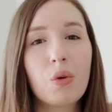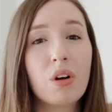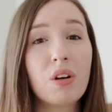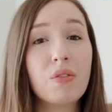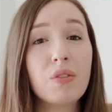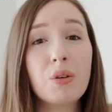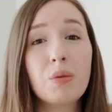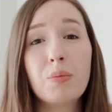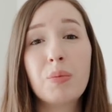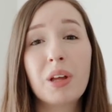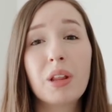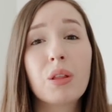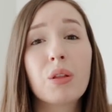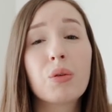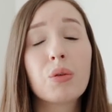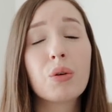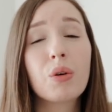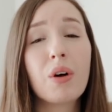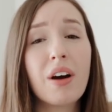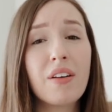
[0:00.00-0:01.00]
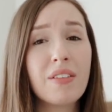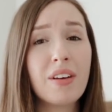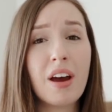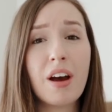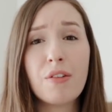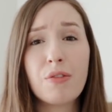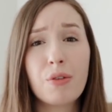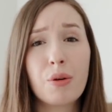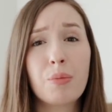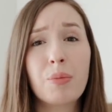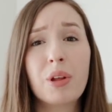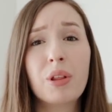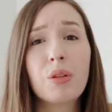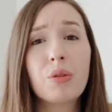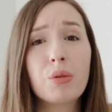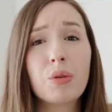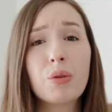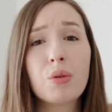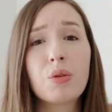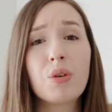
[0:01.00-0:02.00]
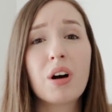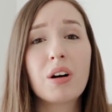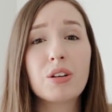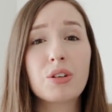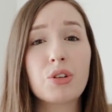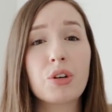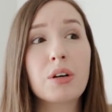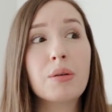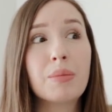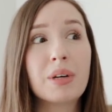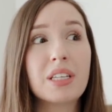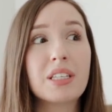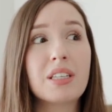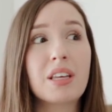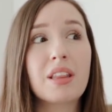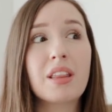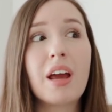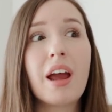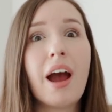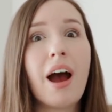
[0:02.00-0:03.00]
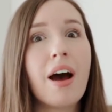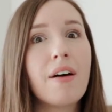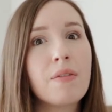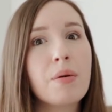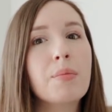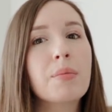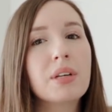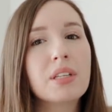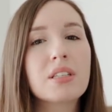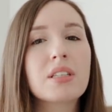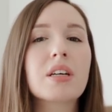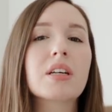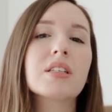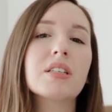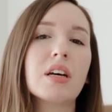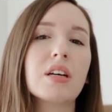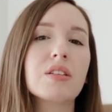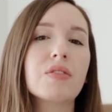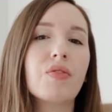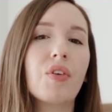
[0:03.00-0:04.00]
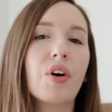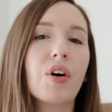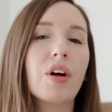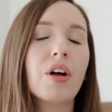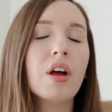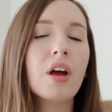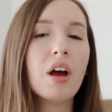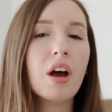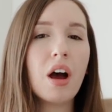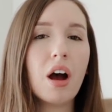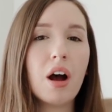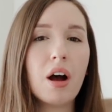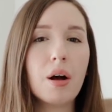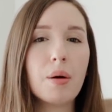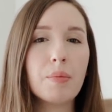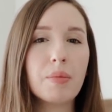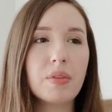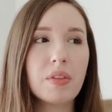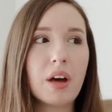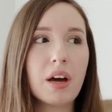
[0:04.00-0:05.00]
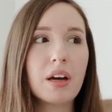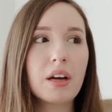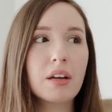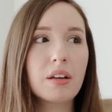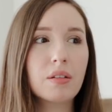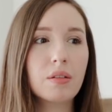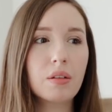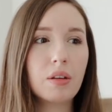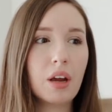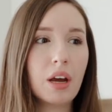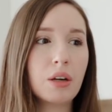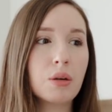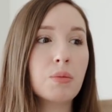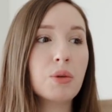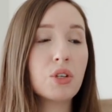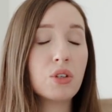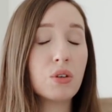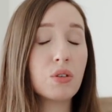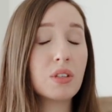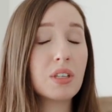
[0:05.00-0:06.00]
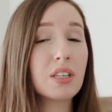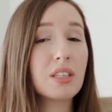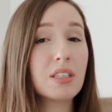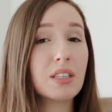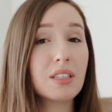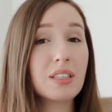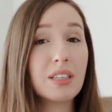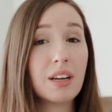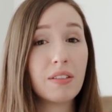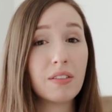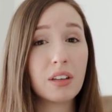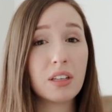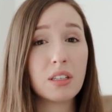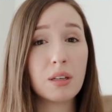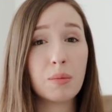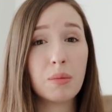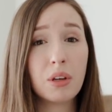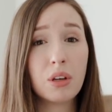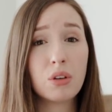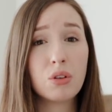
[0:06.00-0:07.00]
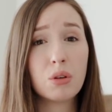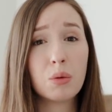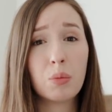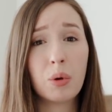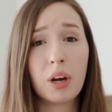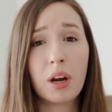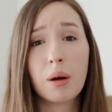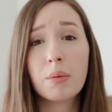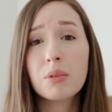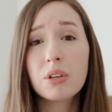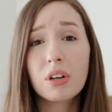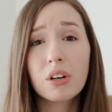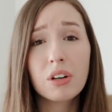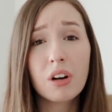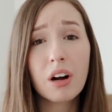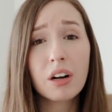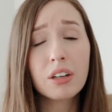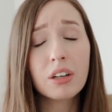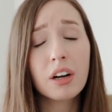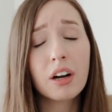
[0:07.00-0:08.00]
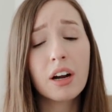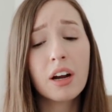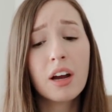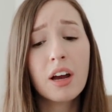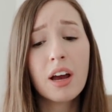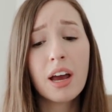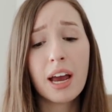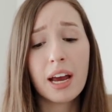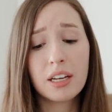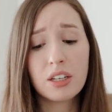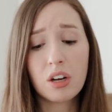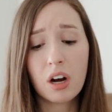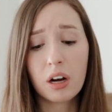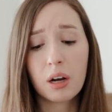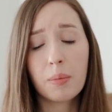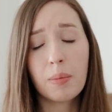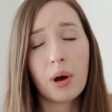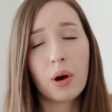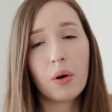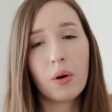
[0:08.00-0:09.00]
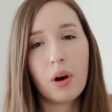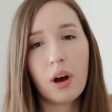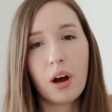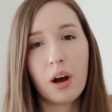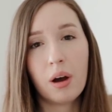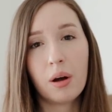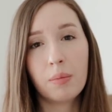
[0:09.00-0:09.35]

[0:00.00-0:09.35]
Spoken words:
or if you've been through IVF or been through treatments and they haven't been successful, that endometriosis is definitely something you should bring up to your doctor and talk about,